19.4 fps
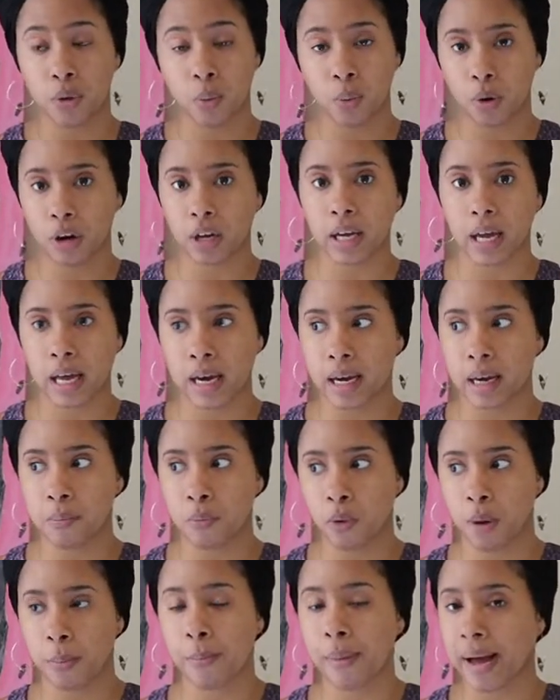you work at a
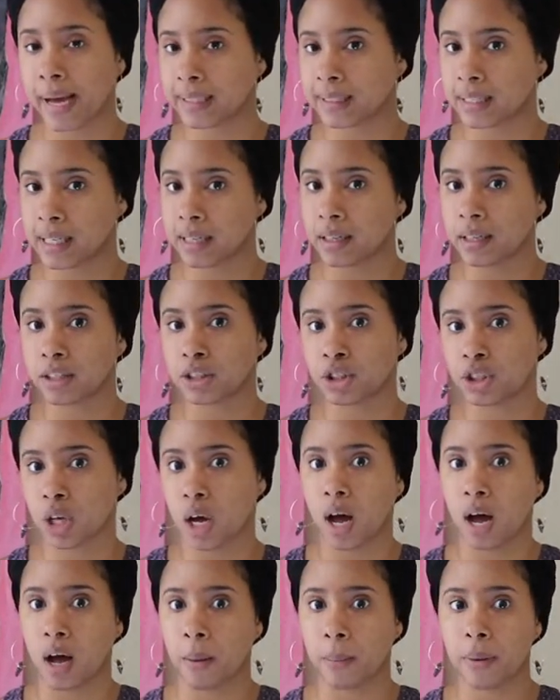more masculine
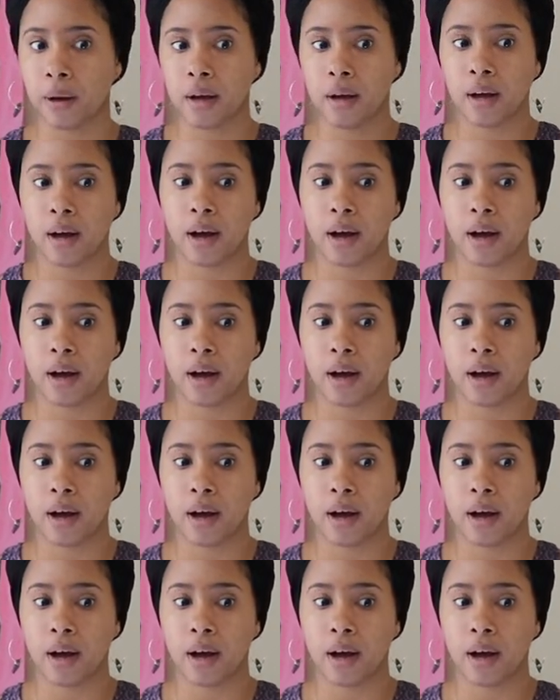job.